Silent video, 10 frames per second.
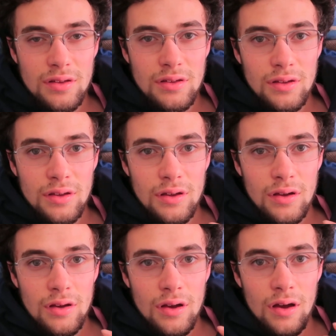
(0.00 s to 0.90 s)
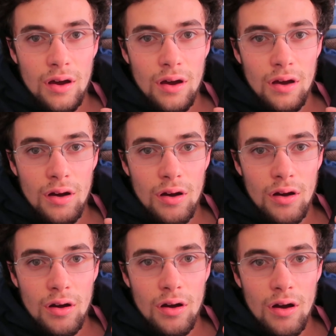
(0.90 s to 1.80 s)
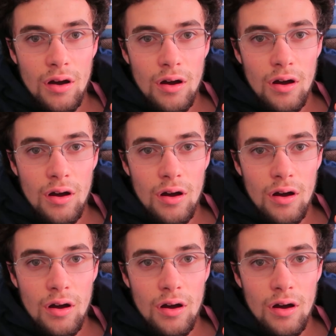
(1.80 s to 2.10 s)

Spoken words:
Nothing is said.